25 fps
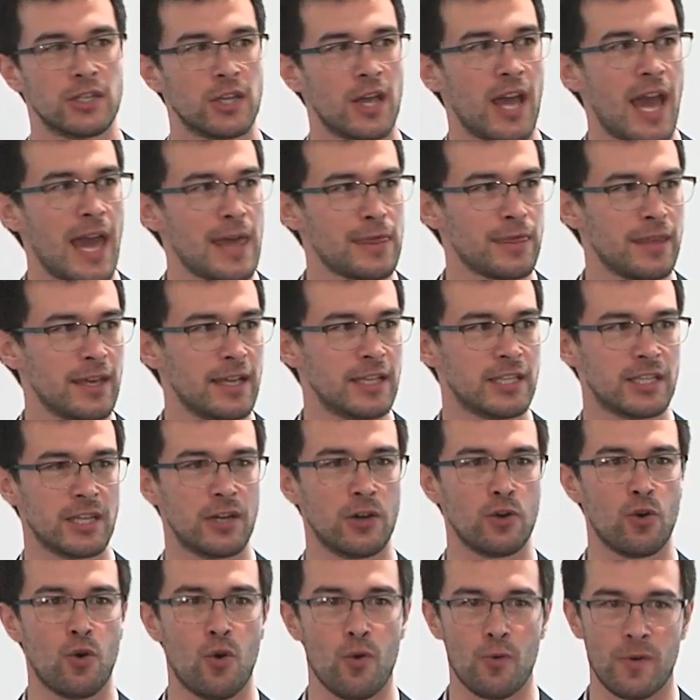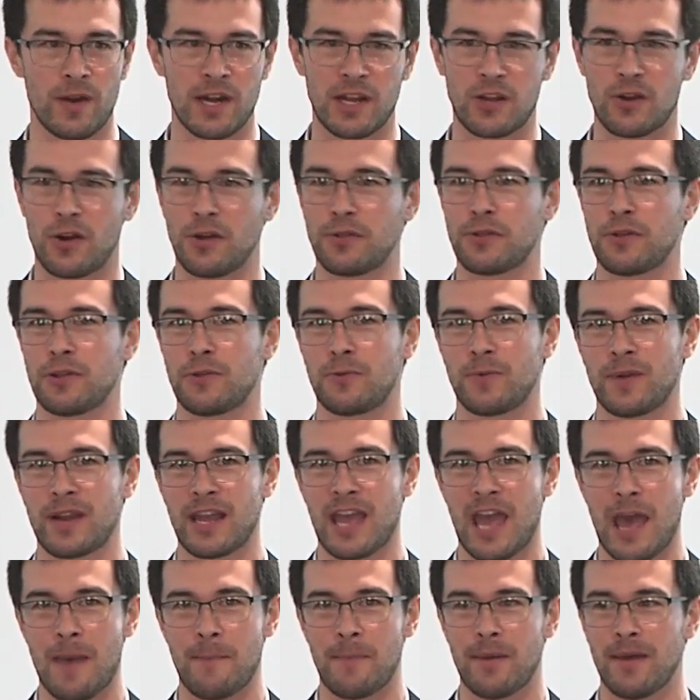So athletes that had already gone through the
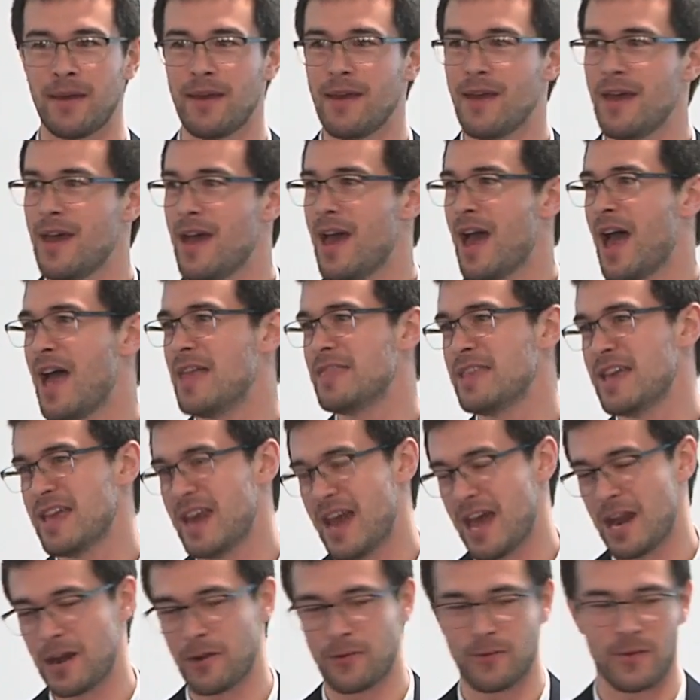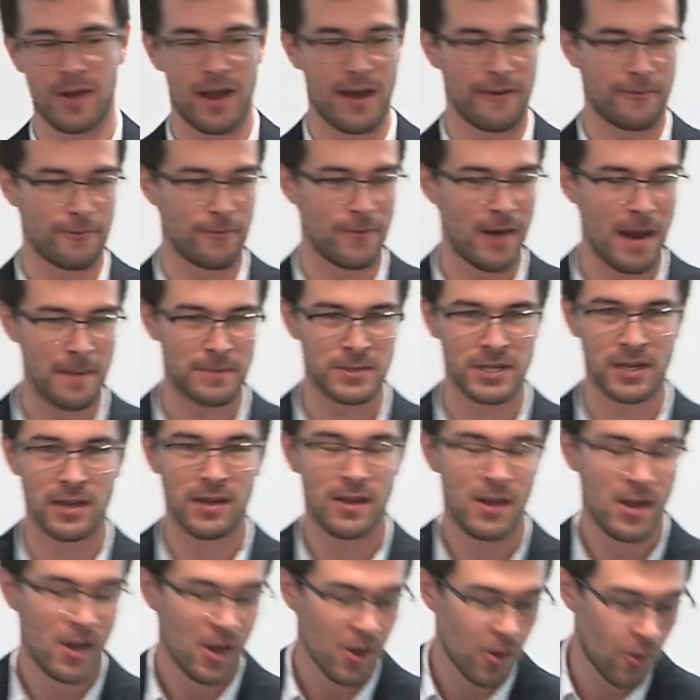rehab and then had a graft rupture.
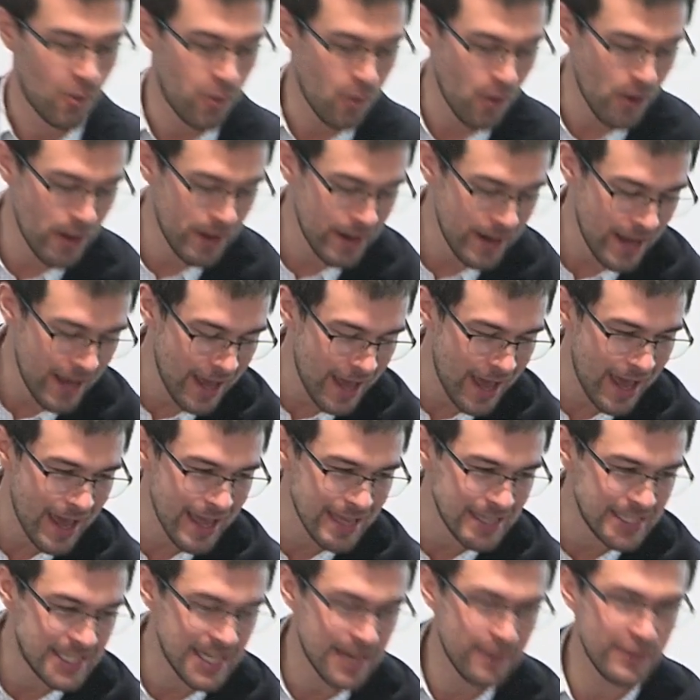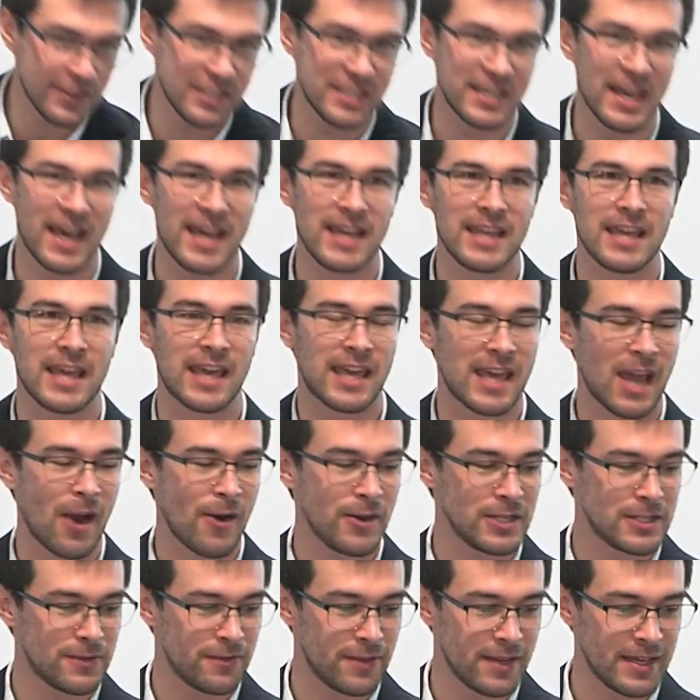Quite a devastating
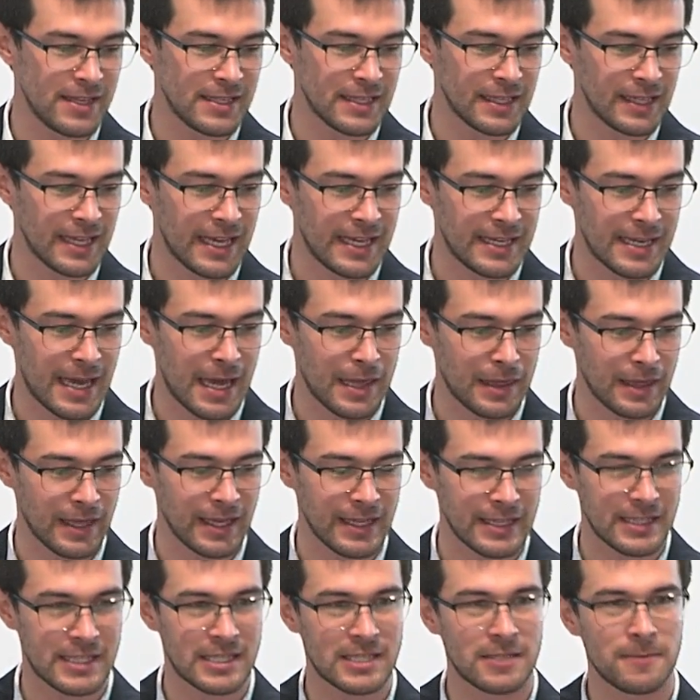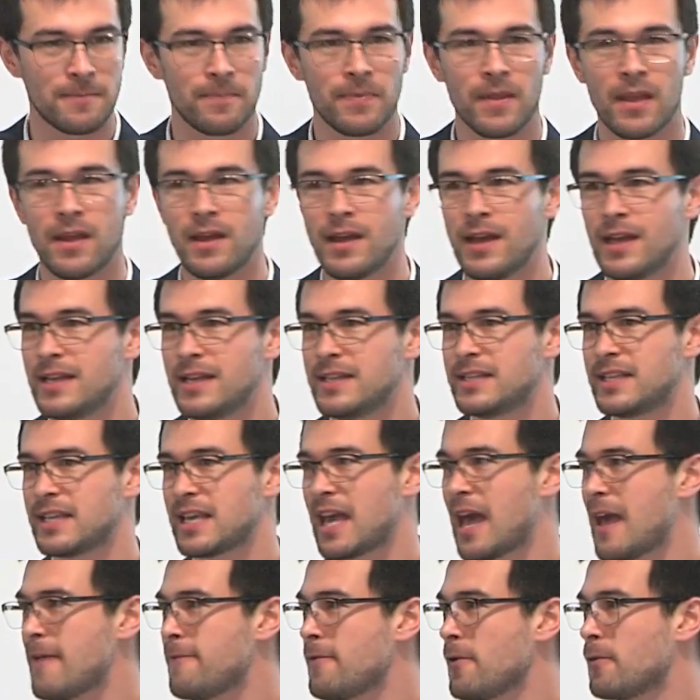occurrence for these elite athletes. So
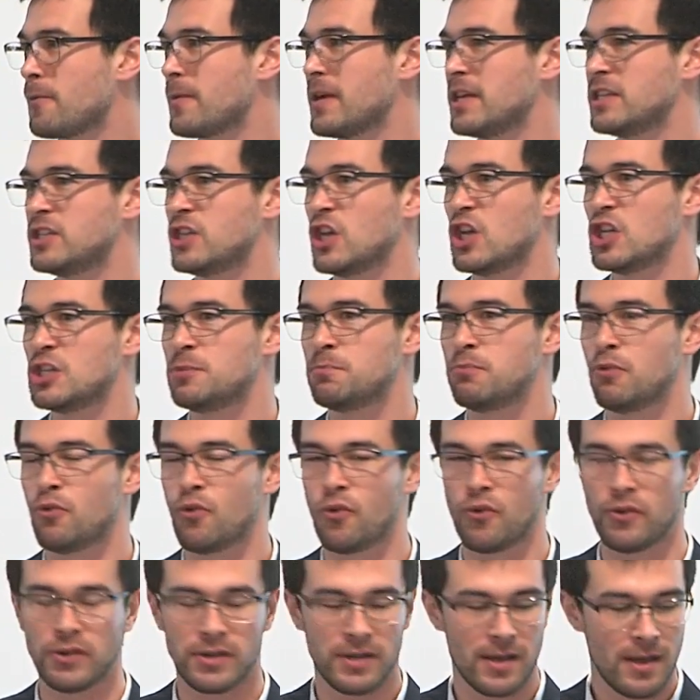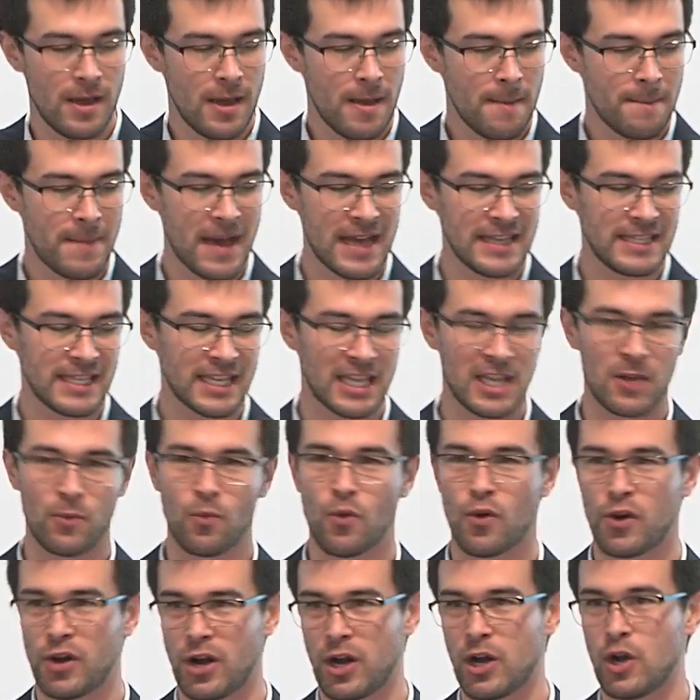the AFL Research Board basically
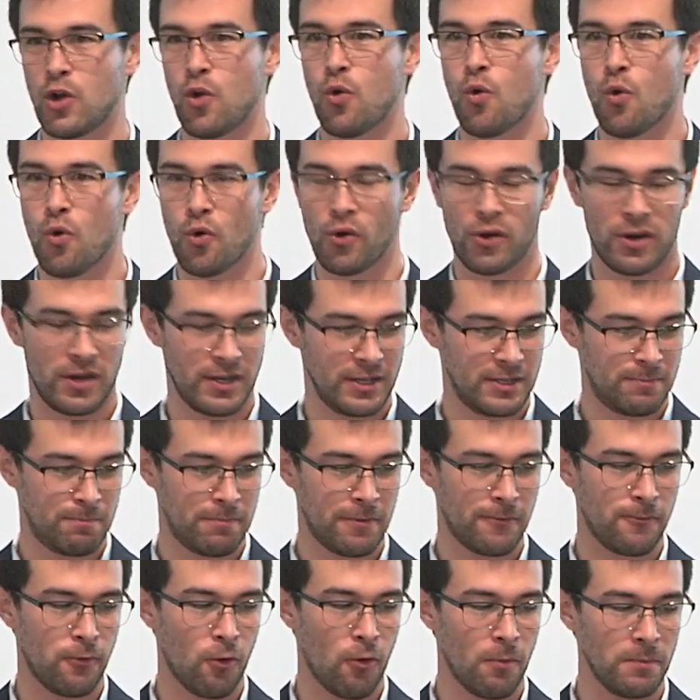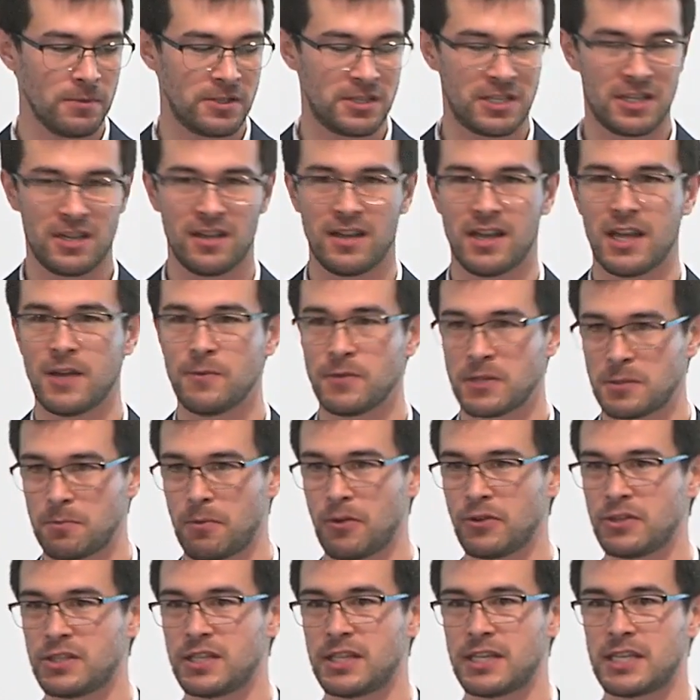wanted an audit performed in
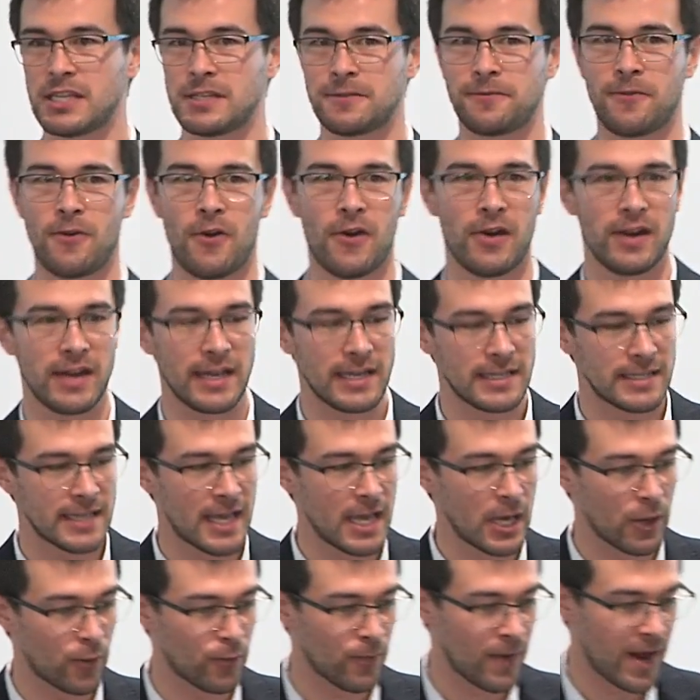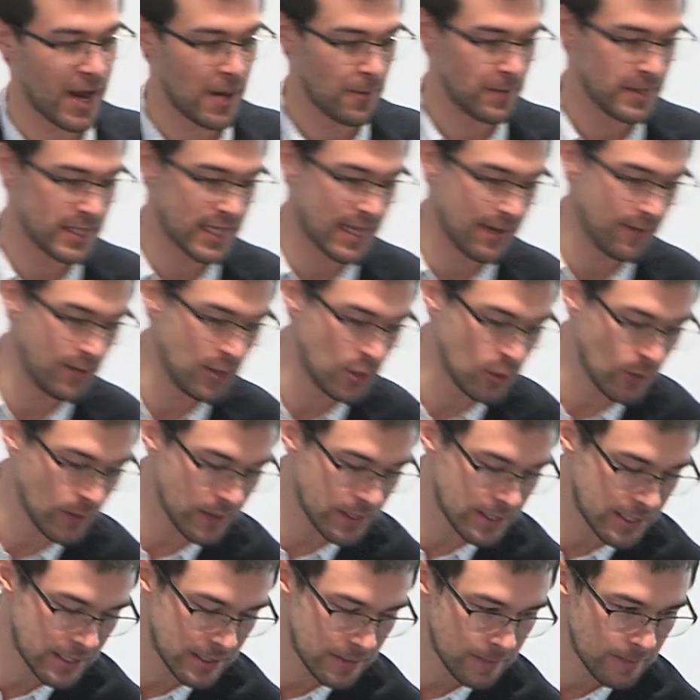response to these findings and a grant was given to
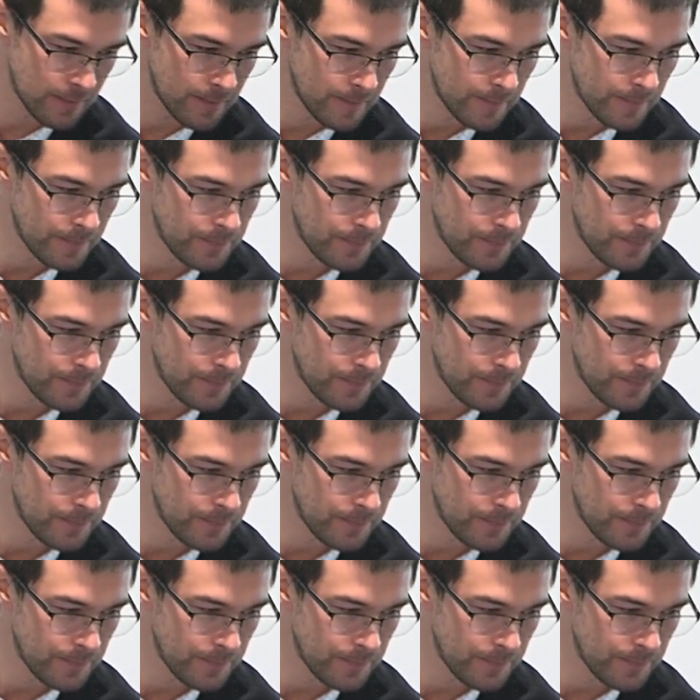us.